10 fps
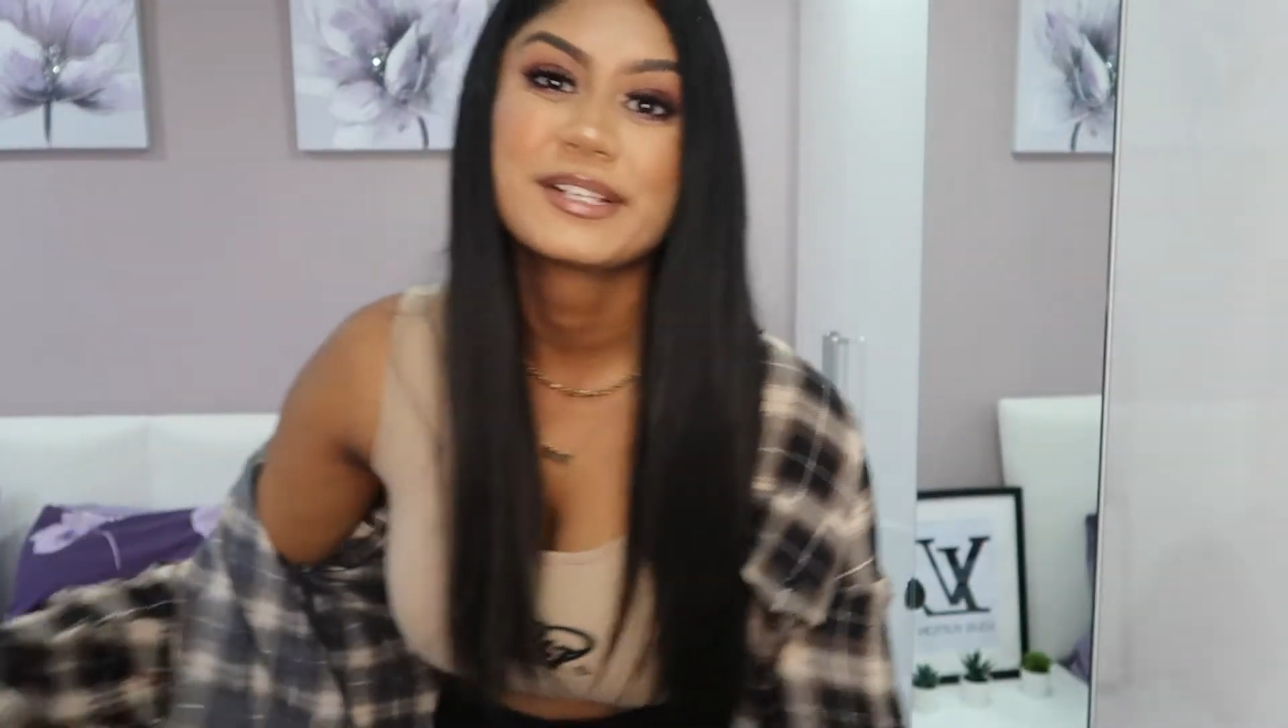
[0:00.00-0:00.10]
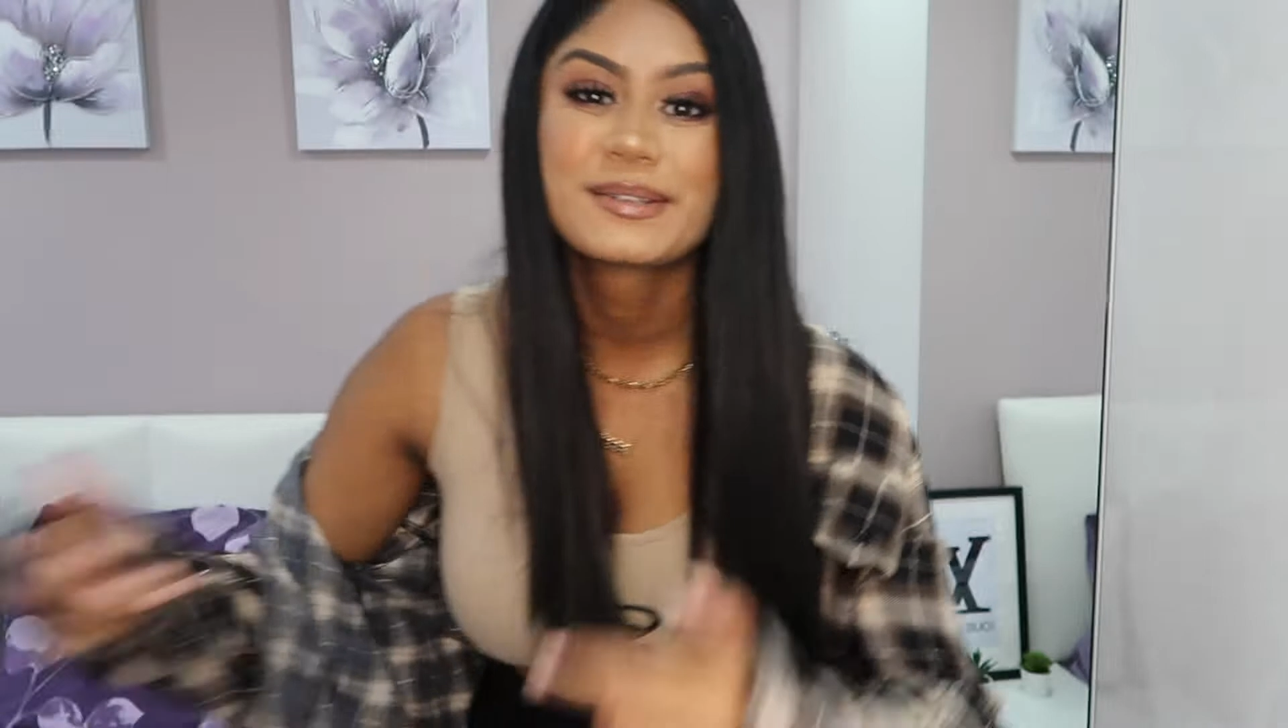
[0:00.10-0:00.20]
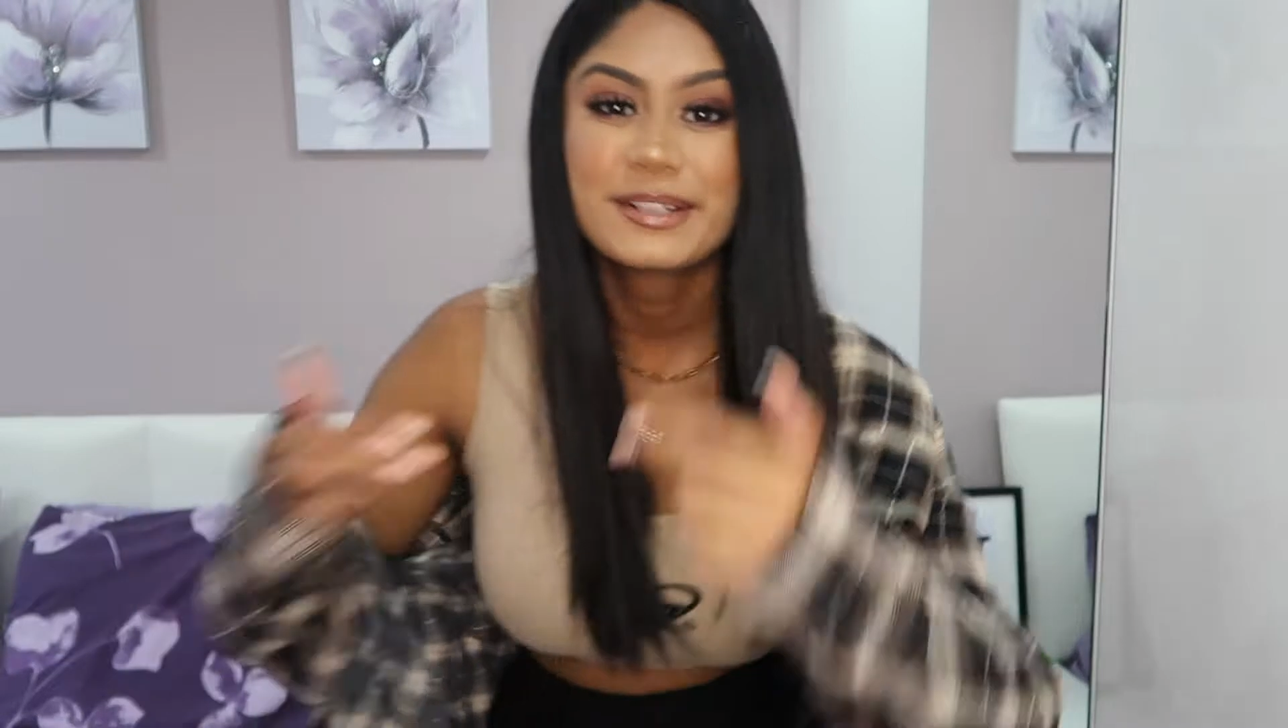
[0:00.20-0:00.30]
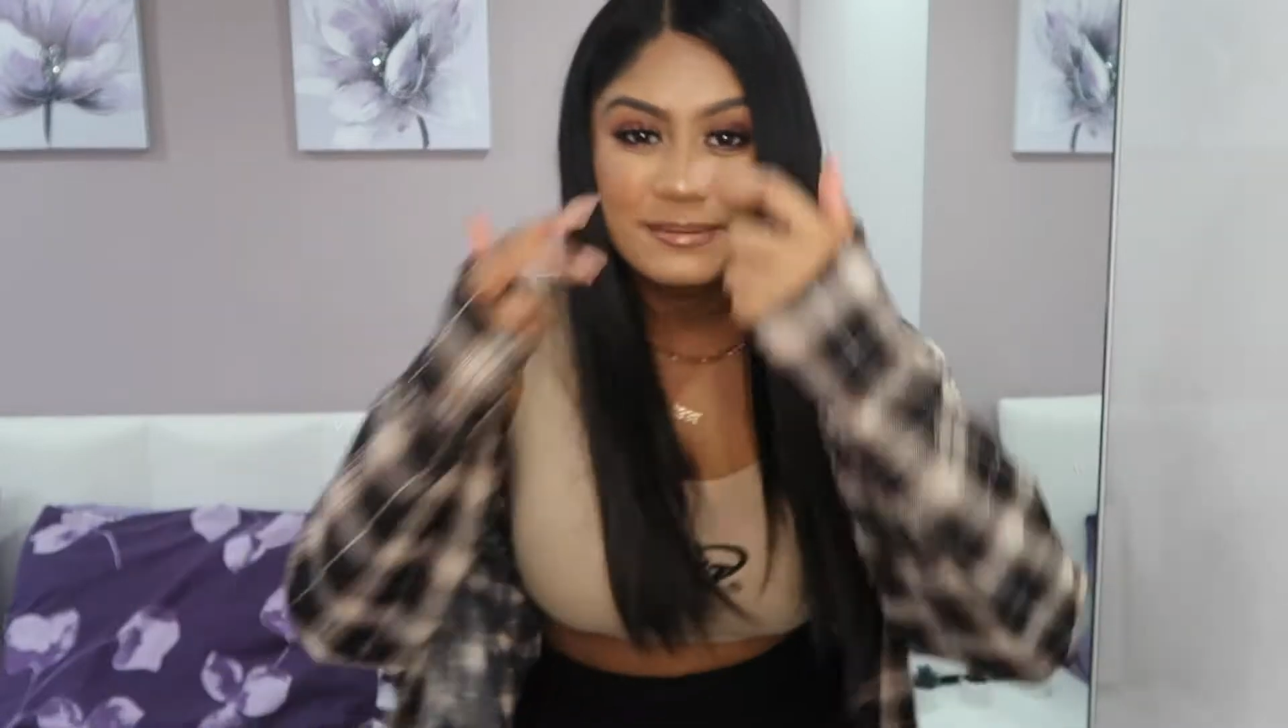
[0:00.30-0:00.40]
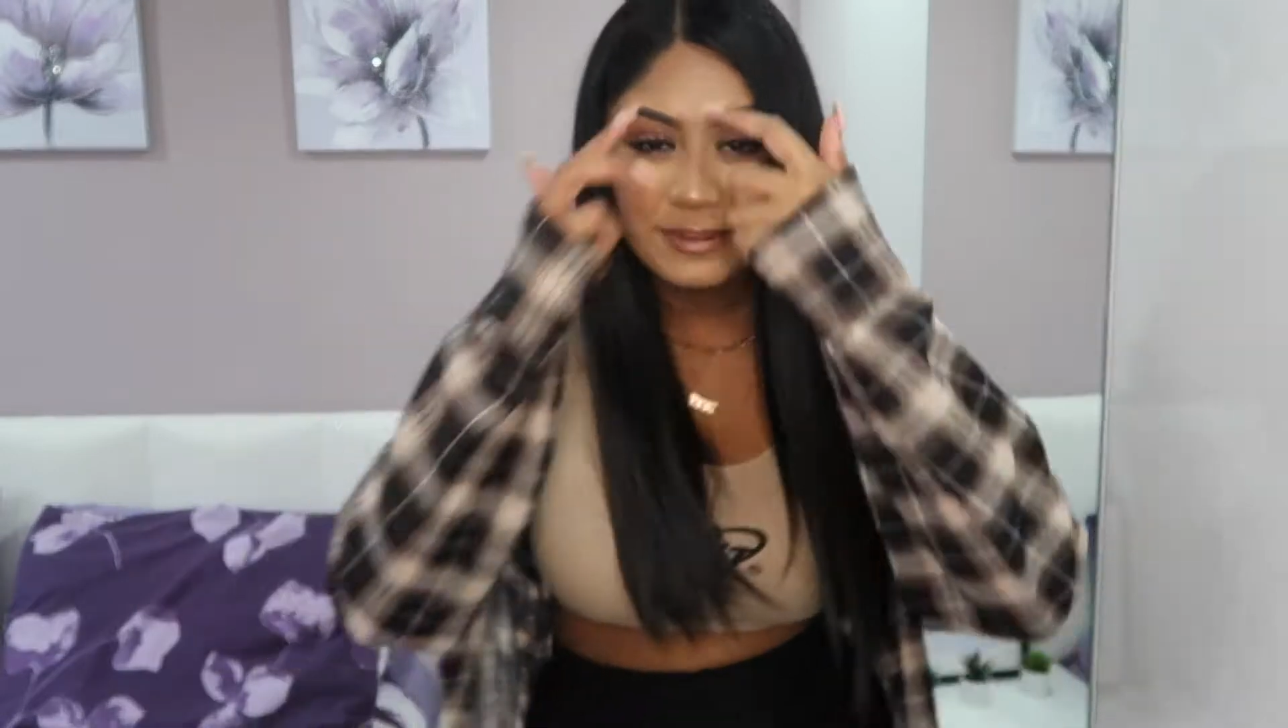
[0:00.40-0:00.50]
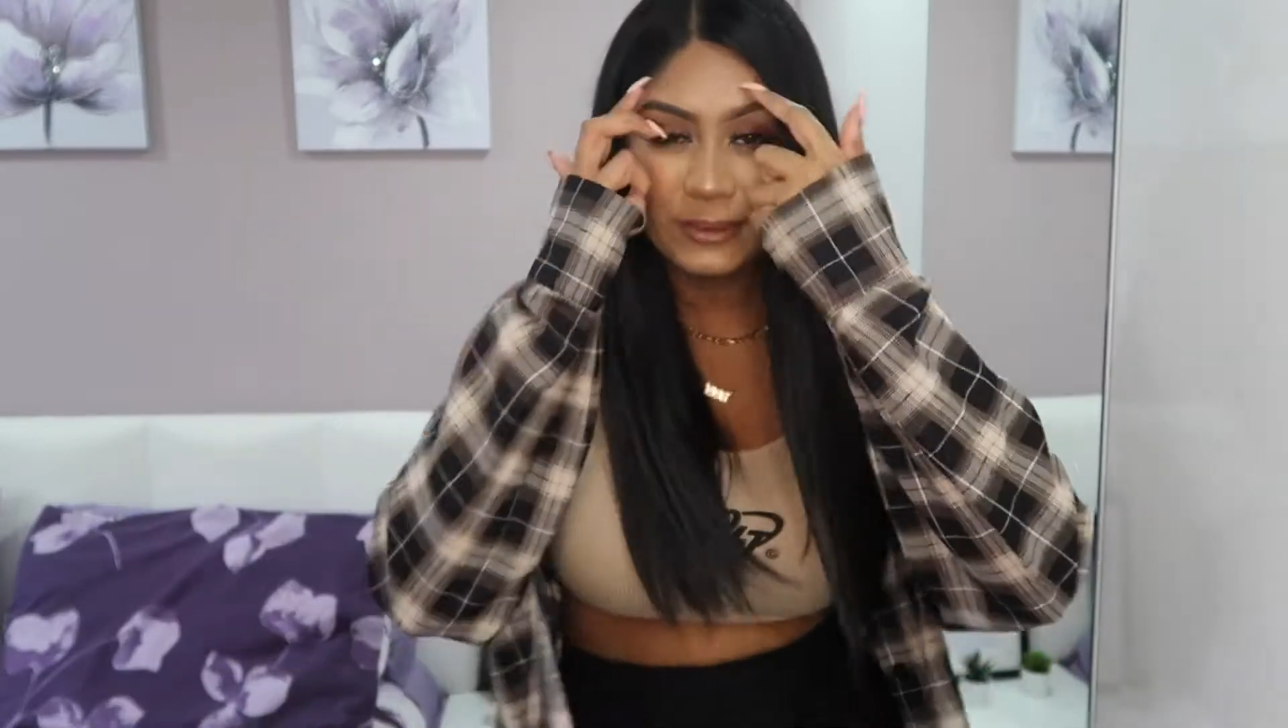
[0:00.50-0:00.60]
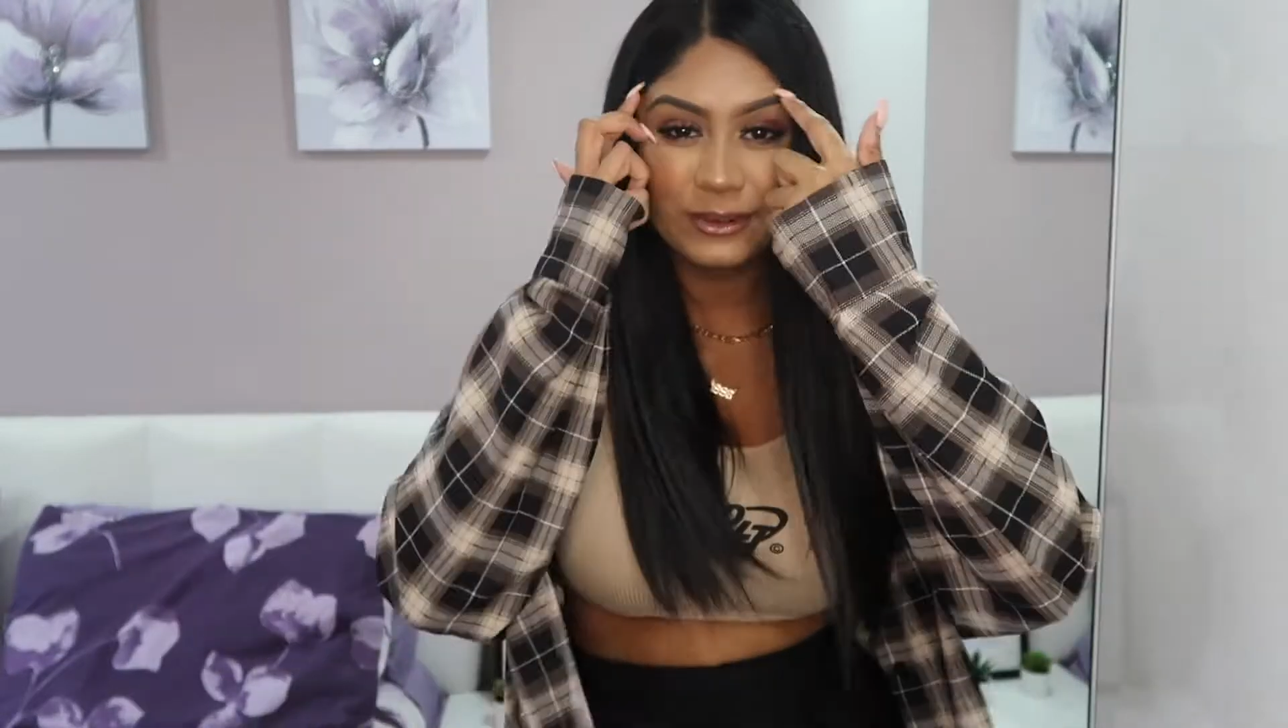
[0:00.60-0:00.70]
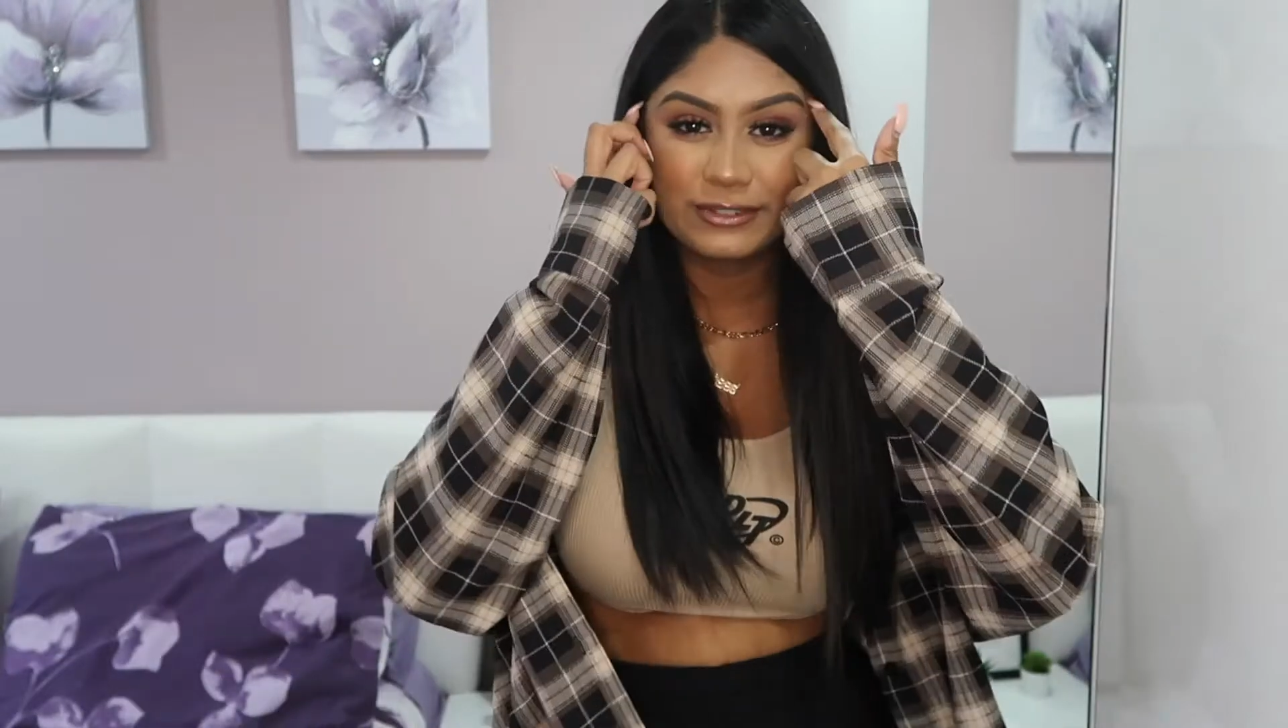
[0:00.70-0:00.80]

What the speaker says: doing a haul